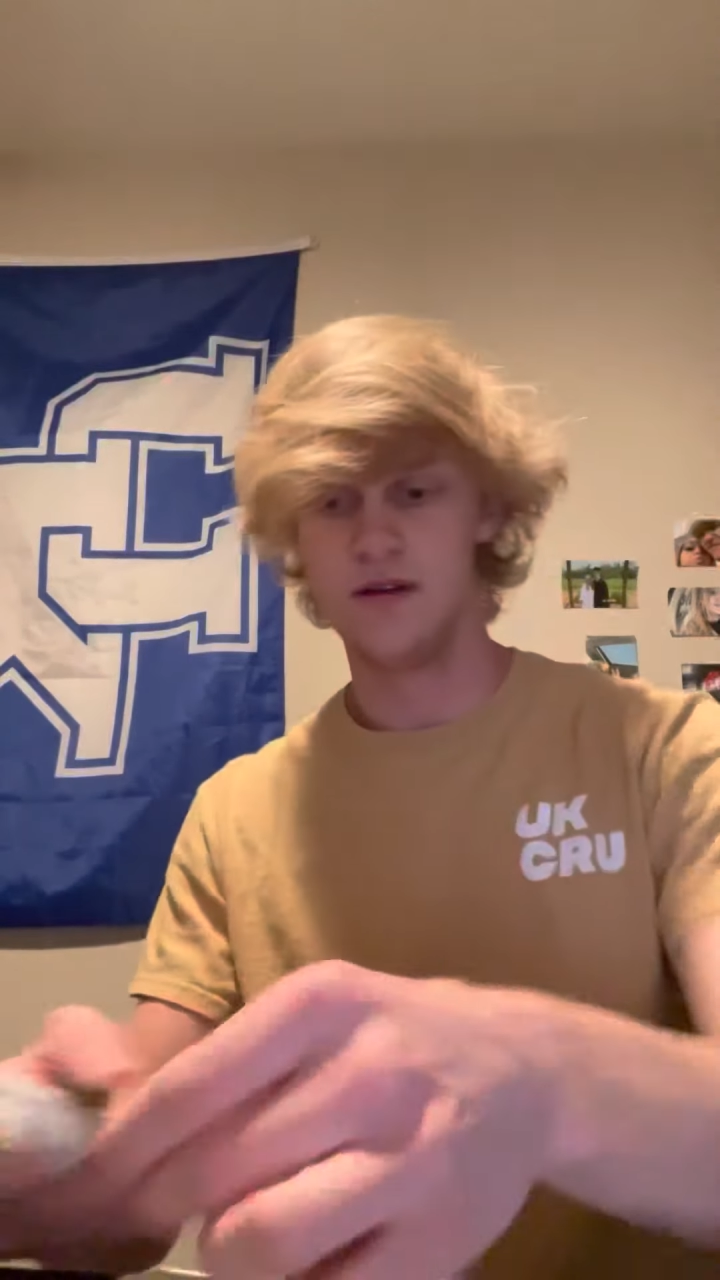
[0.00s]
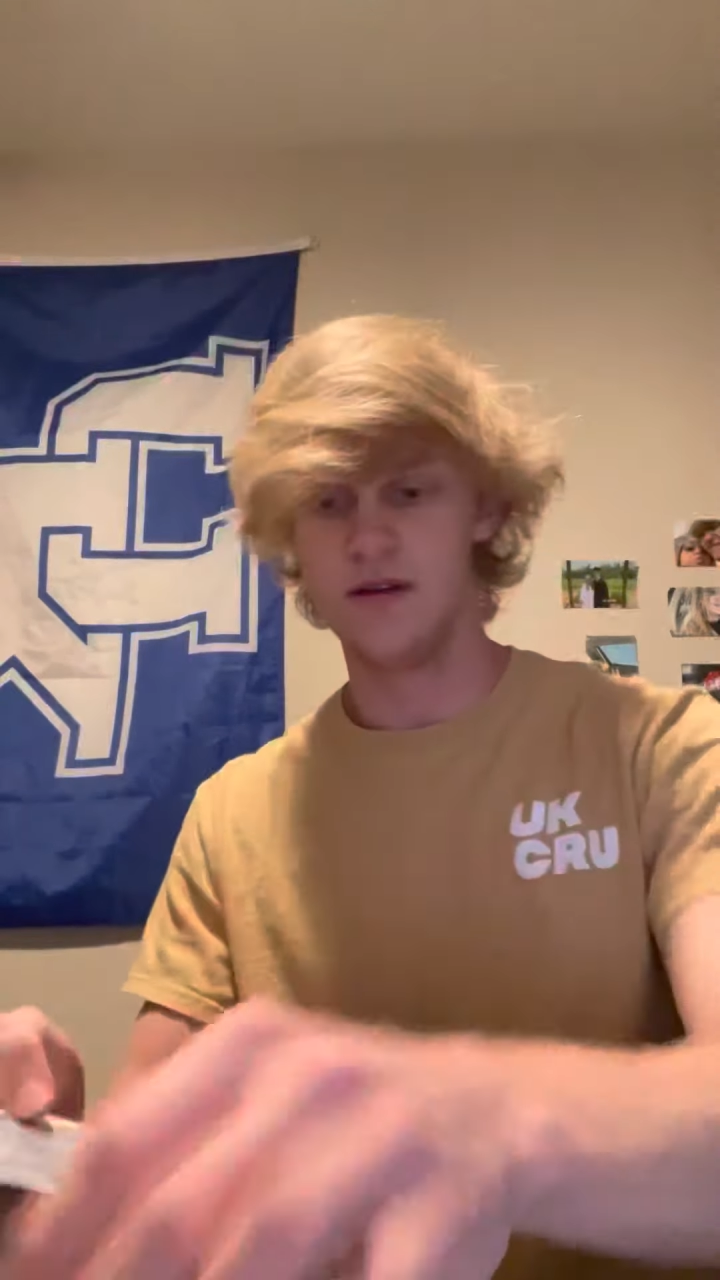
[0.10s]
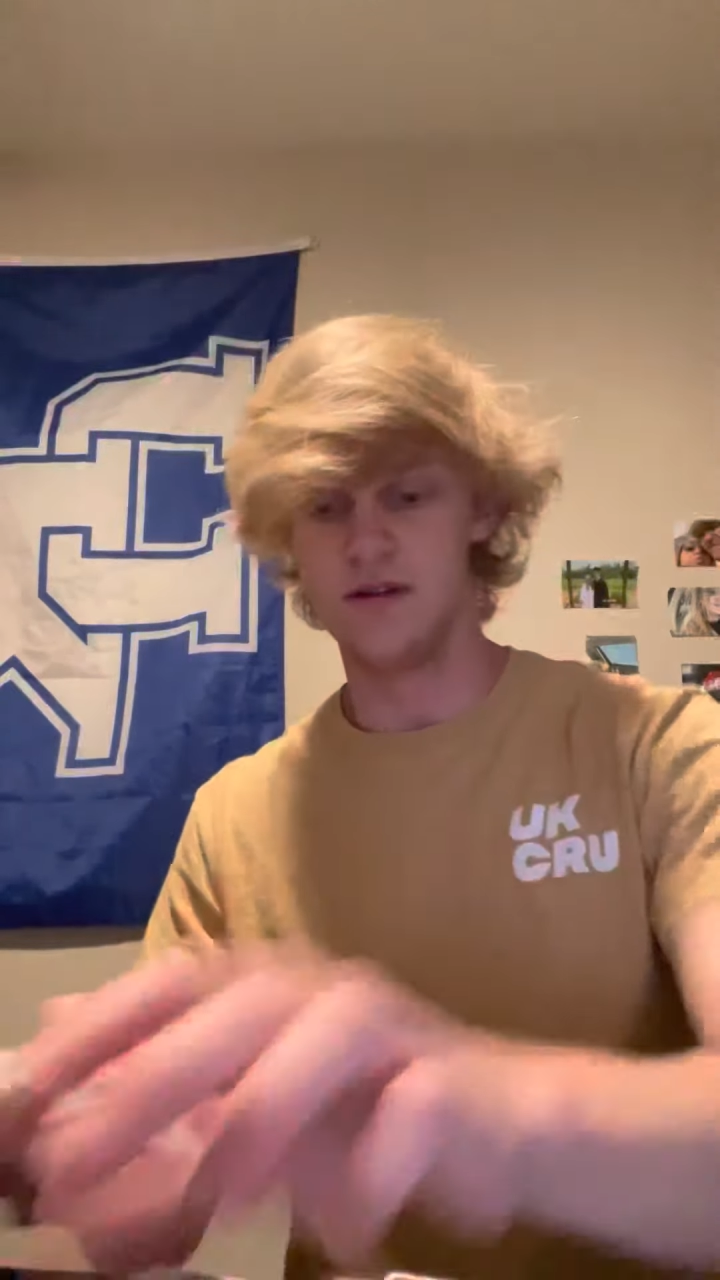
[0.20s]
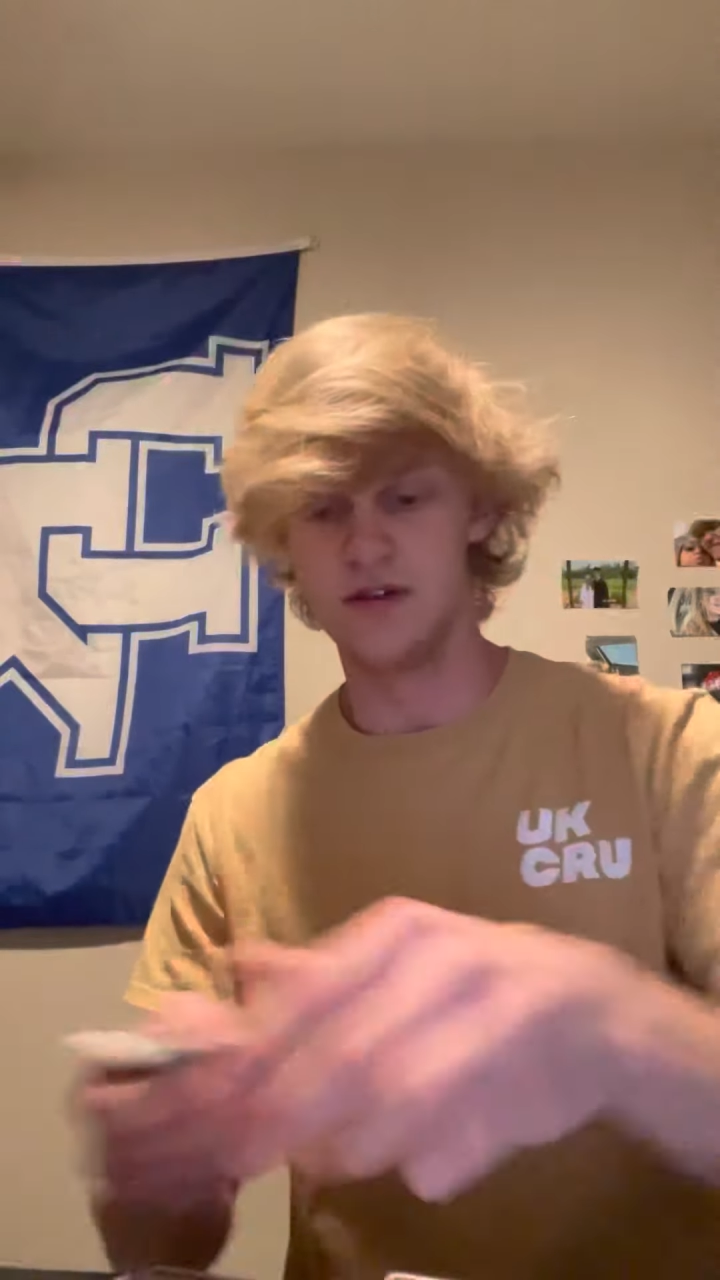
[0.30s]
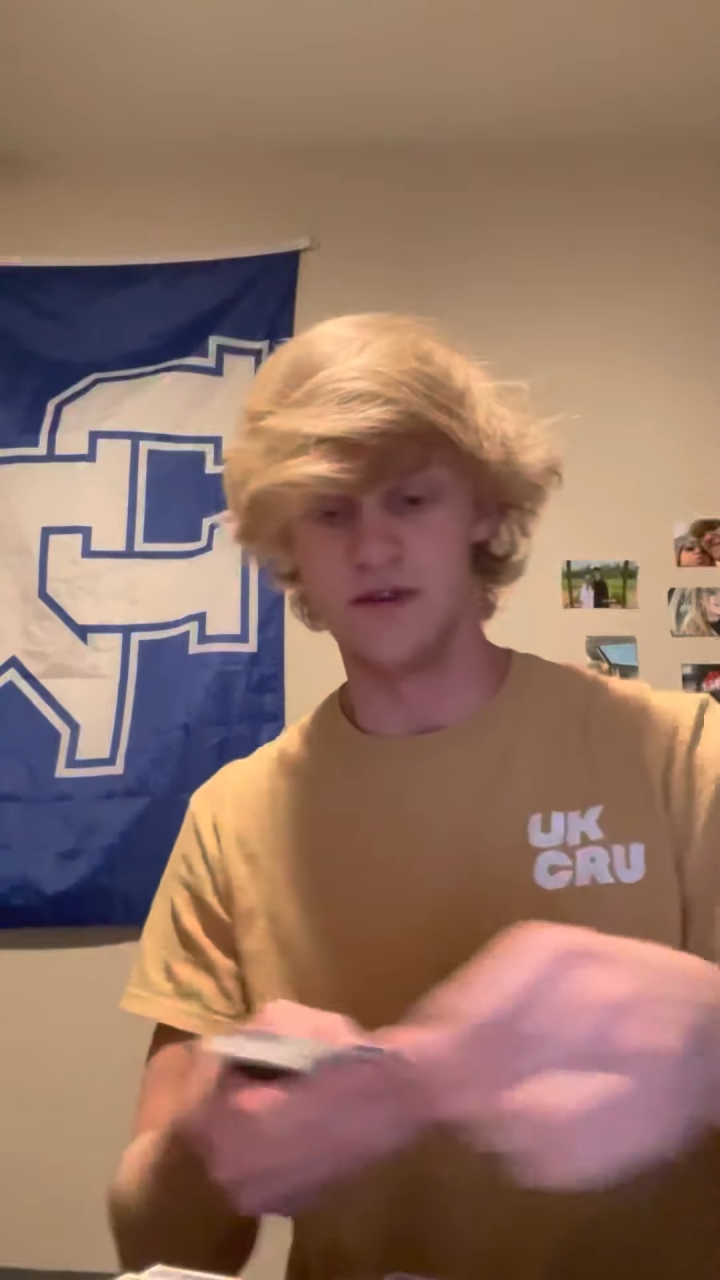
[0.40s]

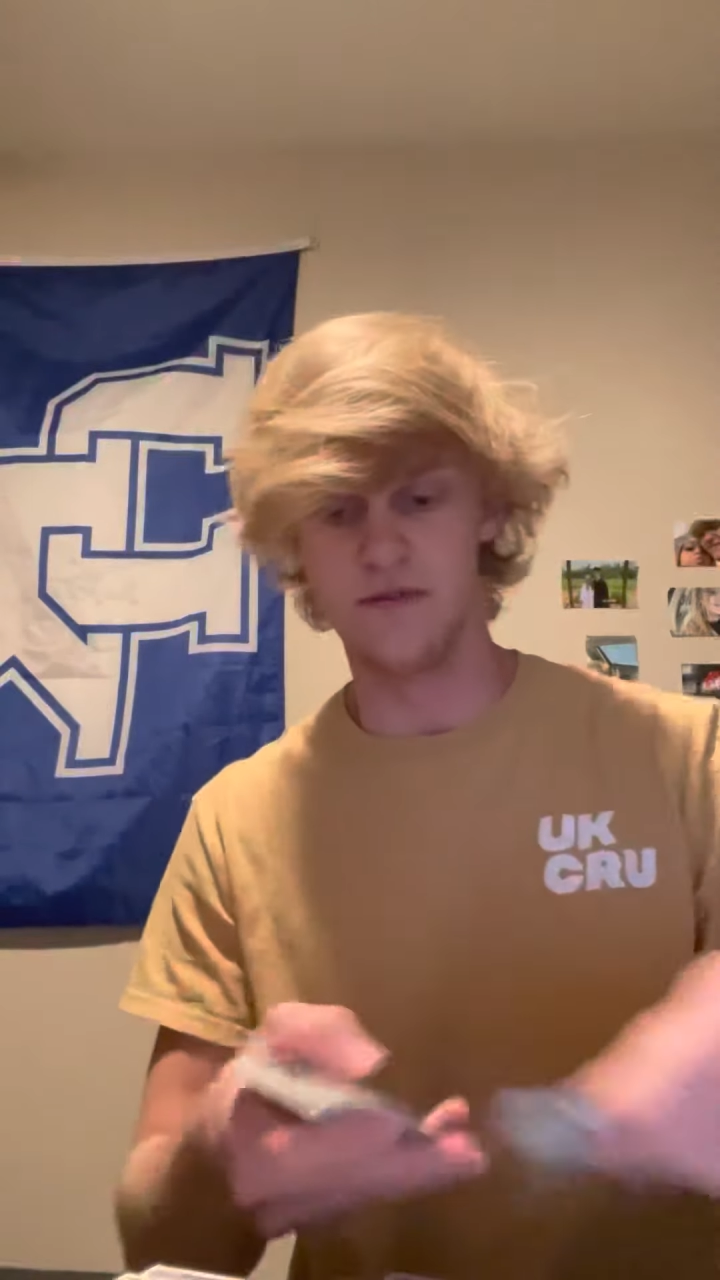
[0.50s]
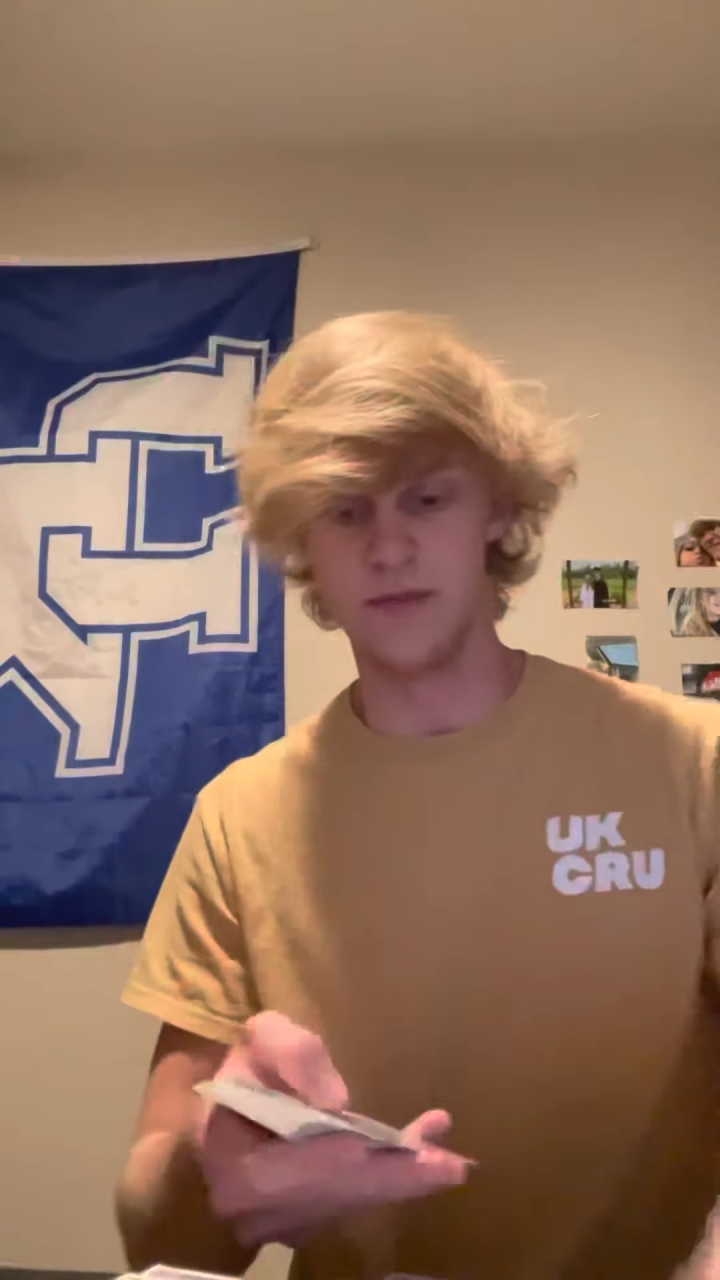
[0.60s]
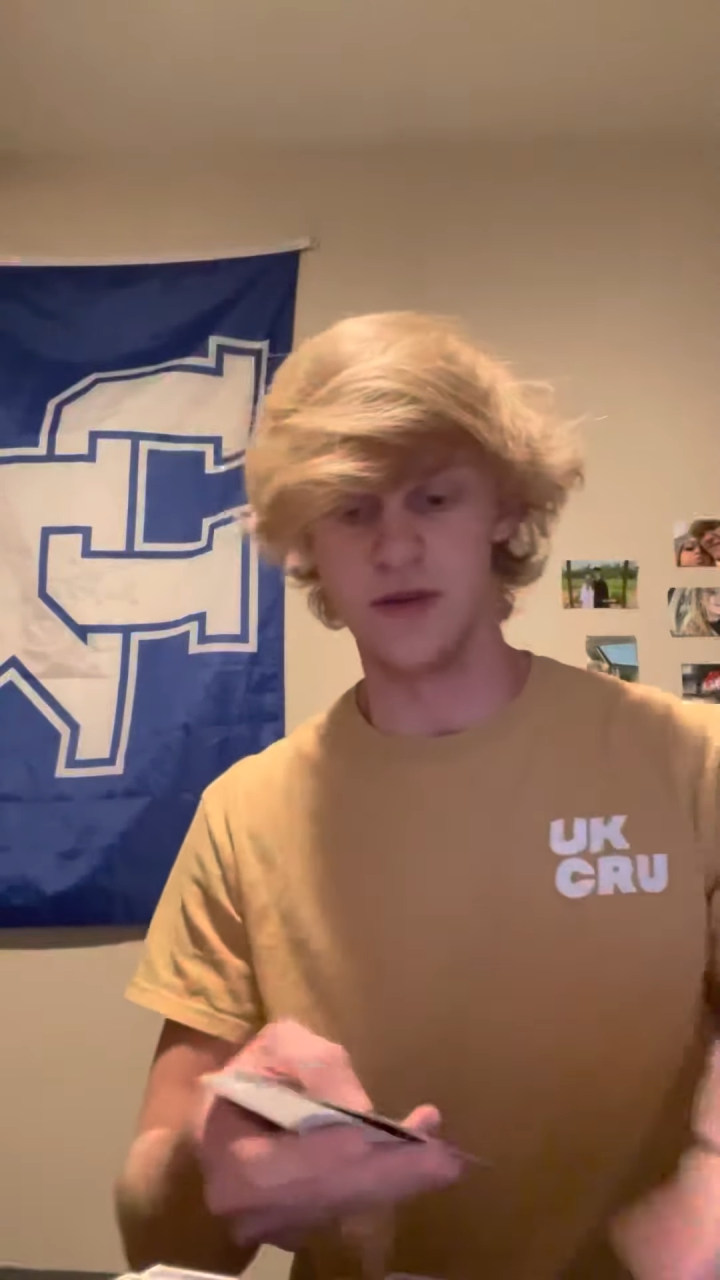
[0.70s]
You shuffle them all